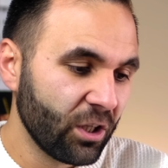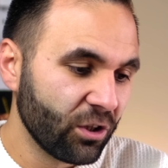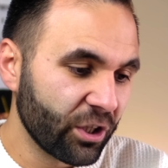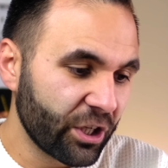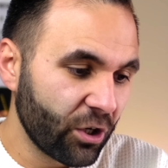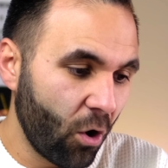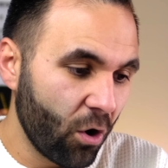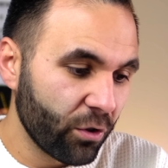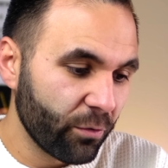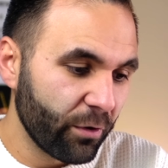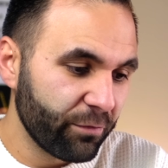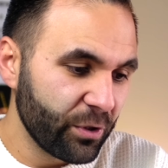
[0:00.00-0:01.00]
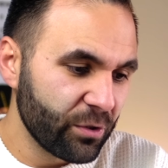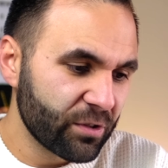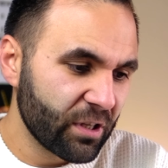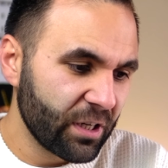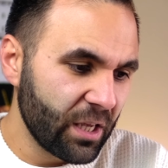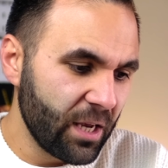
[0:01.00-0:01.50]
look at all the
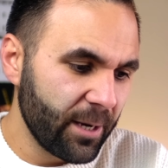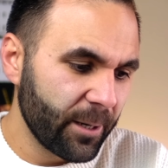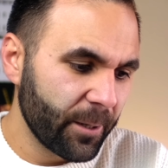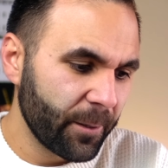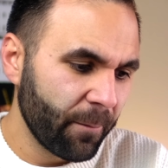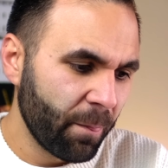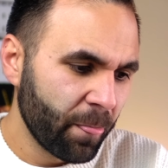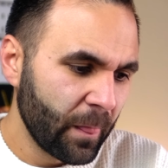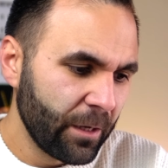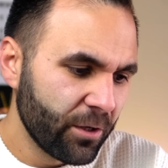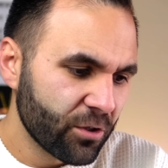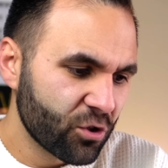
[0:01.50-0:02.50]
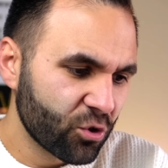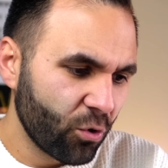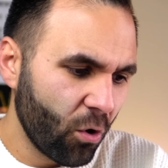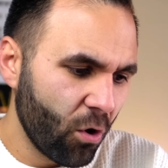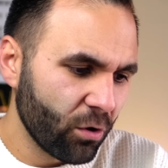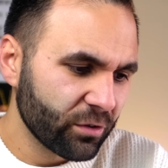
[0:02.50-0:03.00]
reviews in here,
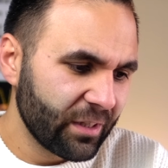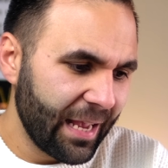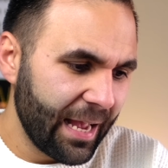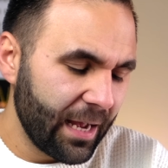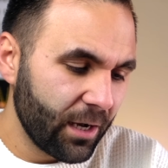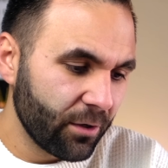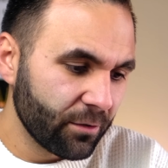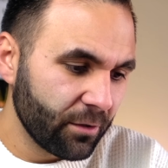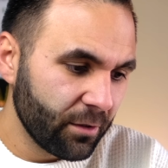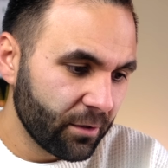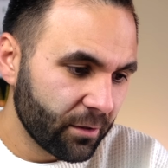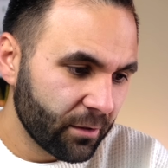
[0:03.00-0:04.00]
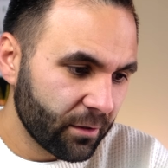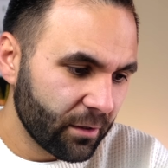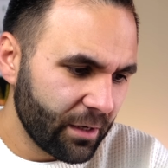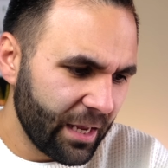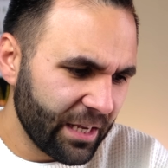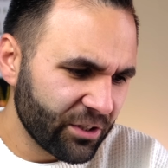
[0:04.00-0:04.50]
scroll down
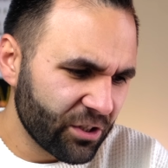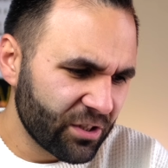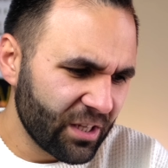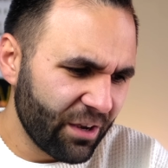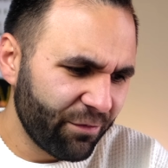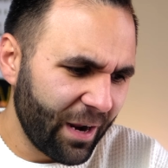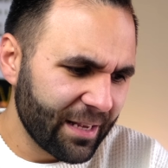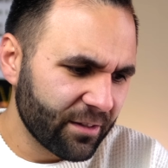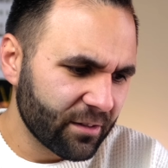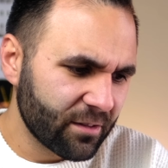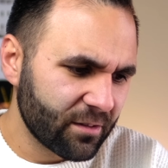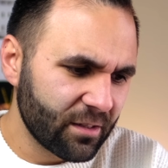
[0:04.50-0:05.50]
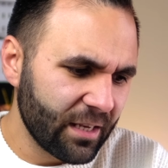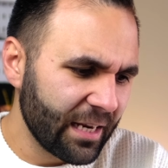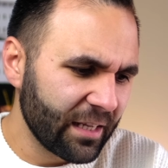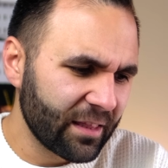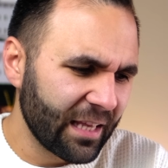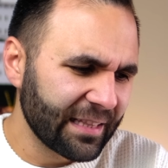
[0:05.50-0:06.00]
and just see if I see
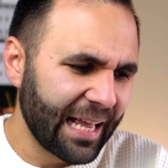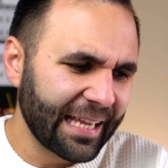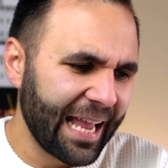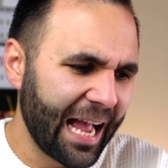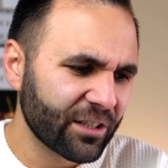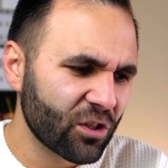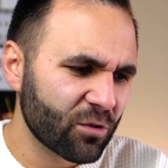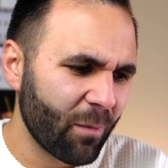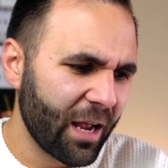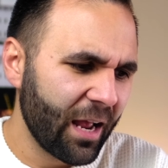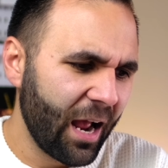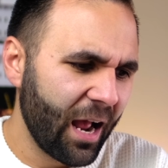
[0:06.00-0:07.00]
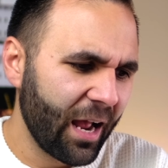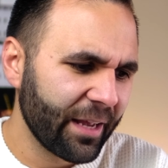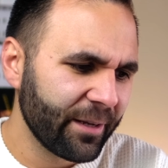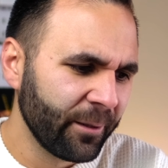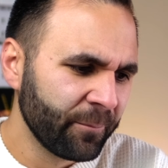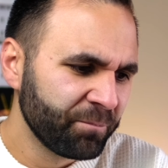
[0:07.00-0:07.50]
anything that catches my
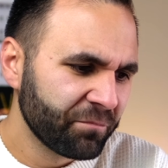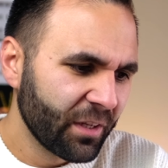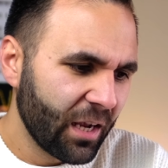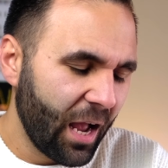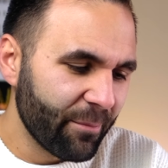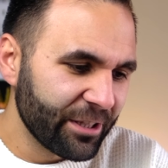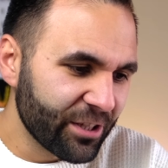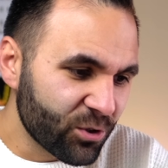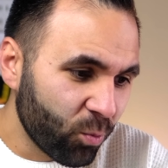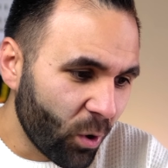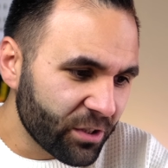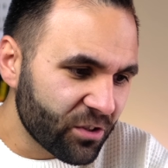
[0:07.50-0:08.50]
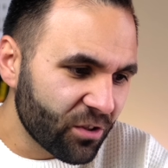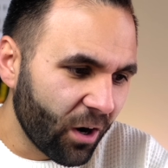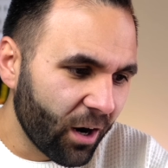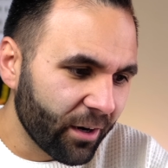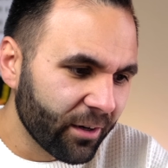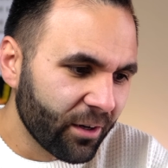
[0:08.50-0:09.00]
eye. I mean, this 1
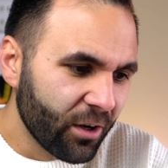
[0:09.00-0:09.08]
star,